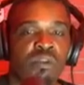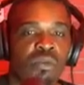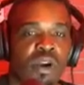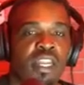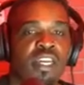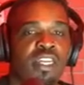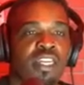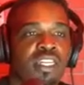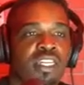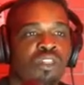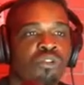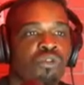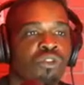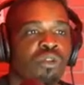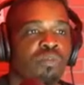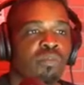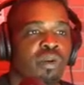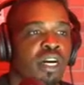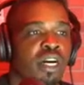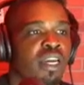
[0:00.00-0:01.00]
to get you some
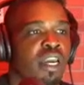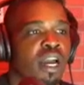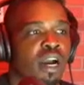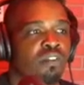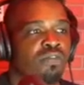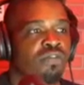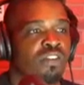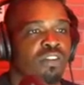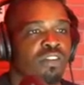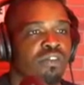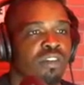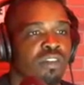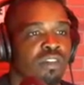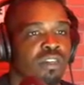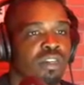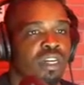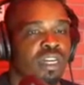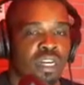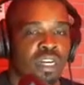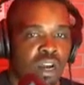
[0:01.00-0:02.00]
money off of it
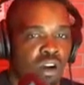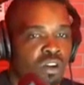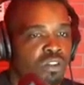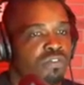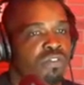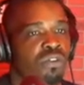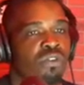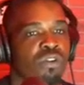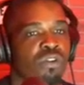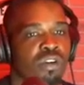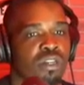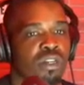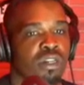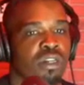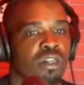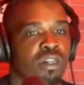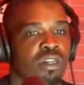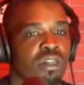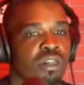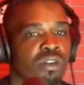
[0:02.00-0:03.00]
and go for
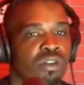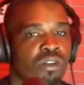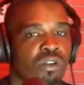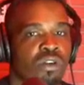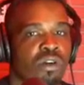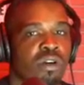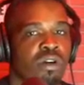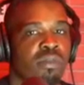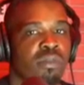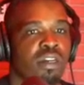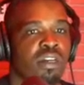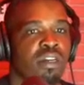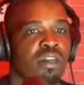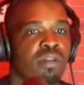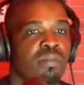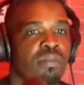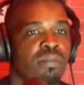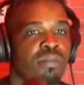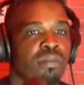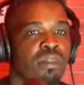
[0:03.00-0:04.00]
it. You know what I mean?
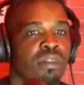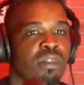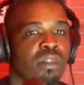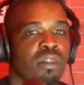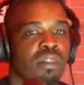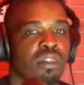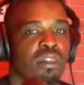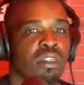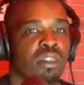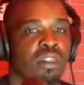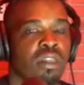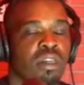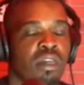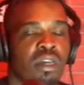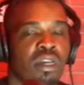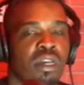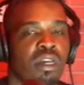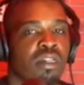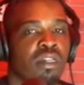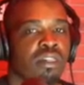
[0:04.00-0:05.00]

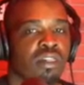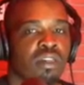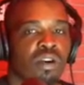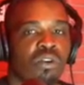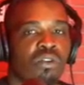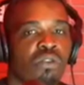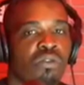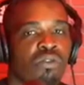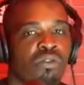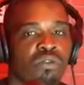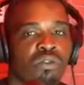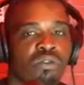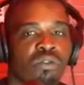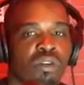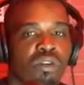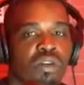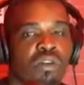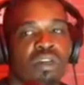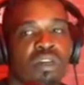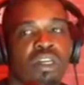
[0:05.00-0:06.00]
So
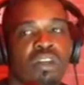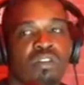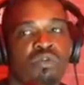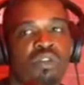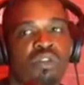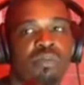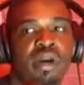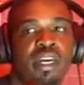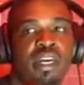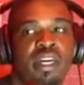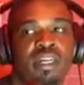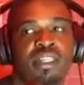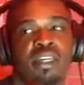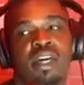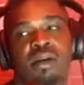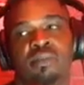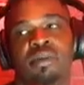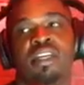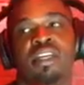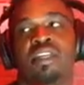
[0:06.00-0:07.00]
your gift for me, that's how I'm
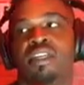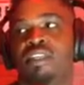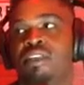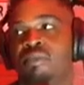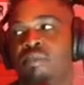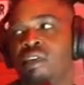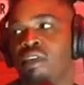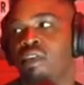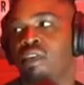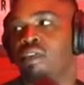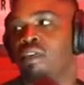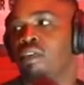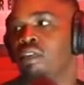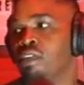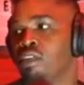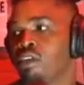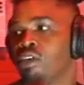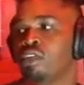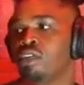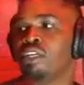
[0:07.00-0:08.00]
going to end it, man.
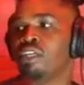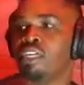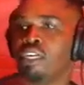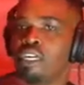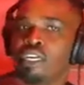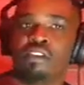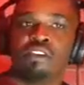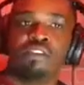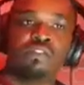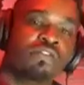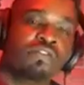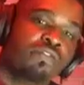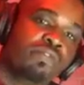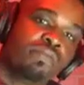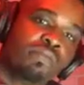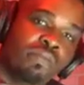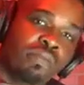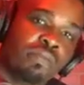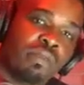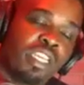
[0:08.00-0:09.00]
Your gift.
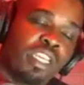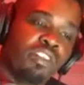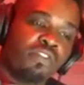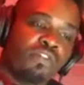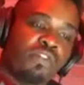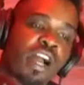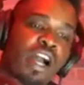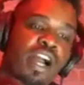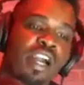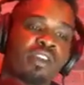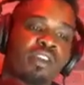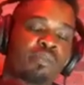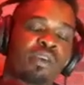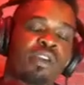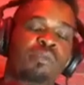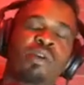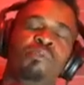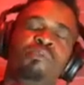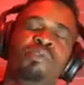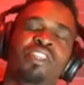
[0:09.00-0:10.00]
Let's find it, people.
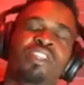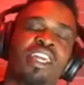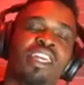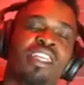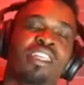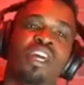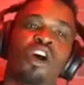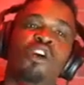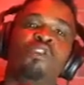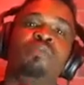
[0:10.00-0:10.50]
Put that dope